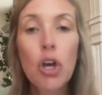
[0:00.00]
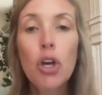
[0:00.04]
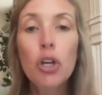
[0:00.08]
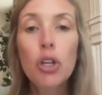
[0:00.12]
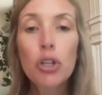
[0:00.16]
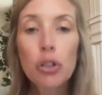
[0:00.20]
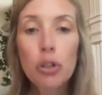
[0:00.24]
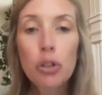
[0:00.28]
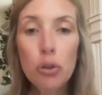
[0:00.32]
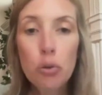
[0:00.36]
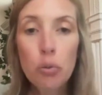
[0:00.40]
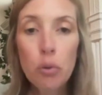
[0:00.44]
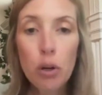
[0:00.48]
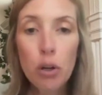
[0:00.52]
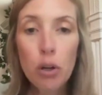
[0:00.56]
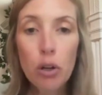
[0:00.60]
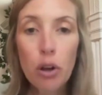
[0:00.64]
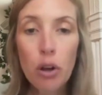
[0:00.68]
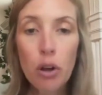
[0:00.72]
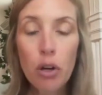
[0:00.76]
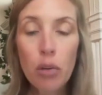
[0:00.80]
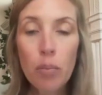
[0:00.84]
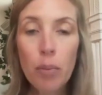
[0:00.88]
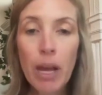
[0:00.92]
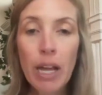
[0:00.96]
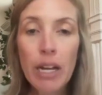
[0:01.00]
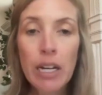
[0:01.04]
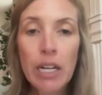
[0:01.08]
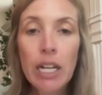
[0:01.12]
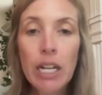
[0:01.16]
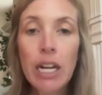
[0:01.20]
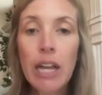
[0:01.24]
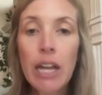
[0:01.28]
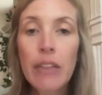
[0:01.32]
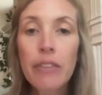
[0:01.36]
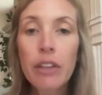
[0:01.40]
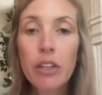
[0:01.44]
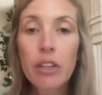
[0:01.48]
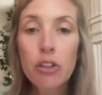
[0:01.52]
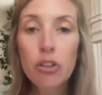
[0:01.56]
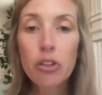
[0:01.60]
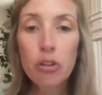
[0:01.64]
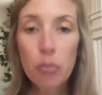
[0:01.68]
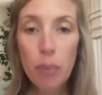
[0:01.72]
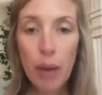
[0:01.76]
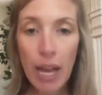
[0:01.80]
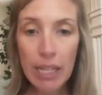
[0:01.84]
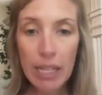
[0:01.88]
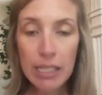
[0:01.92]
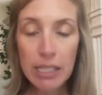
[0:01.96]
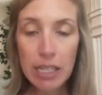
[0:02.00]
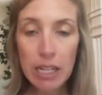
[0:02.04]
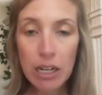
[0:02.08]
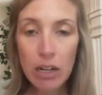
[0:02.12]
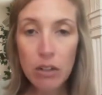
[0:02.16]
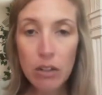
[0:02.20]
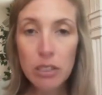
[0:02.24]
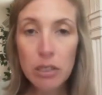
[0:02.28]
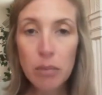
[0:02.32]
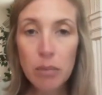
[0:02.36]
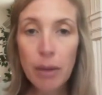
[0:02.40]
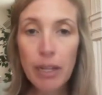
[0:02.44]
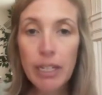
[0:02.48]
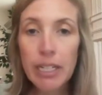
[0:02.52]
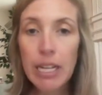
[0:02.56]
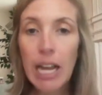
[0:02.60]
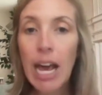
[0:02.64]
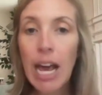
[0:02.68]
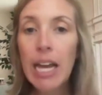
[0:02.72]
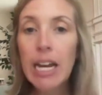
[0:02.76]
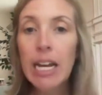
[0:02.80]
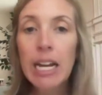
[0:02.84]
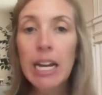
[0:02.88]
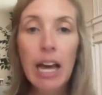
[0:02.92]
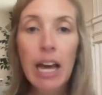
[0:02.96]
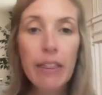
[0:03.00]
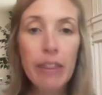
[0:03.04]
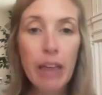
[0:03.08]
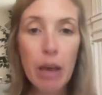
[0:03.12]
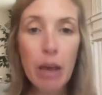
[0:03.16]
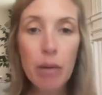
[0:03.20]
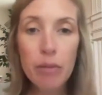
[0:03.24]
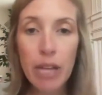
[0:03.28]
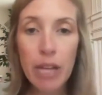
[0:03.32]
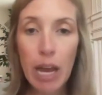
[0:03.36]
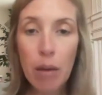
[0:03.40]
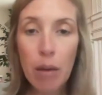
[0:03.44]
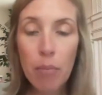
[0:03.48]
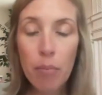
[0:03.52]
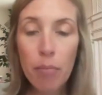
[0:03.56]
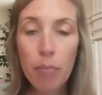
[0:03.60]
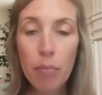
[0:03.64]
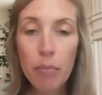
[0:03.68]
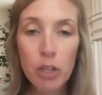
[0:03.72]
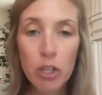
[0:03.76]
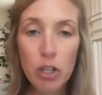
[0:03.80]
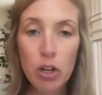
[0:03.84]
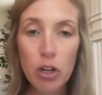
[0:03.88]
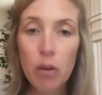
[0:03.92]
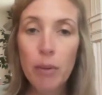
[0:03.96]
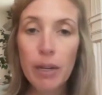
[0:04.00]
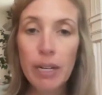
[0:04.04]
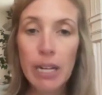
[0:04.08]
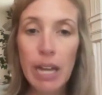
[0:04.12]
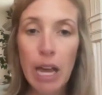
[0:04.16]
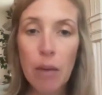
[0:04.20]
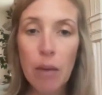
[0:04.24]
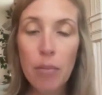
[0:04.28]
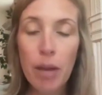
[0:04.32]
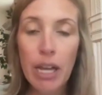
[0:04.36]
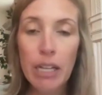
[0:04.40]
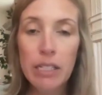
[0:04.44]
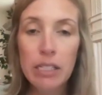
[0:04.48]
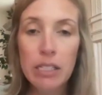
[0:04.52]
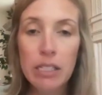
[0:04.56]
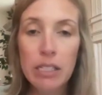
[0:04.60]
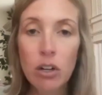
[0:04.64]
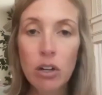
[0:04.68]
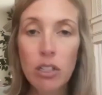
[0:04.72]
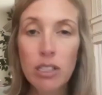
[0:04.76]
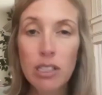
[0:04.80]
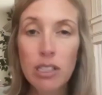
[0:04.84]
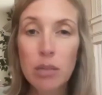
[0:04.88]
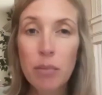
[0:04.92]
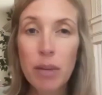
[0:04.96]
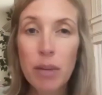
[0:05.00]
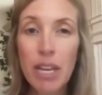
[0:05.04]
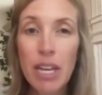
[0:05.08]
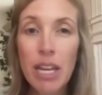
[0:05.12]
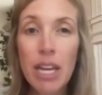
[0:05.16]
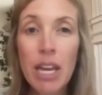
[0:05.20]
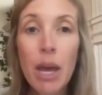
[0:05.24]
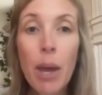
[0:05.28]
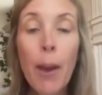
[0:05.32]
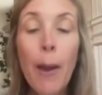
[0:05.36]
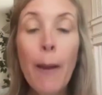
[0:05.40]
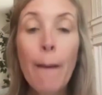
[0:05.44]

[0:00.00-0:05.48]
you were codependent, and then you passed that on to my dad, and now that dad, my dad passed it on to me.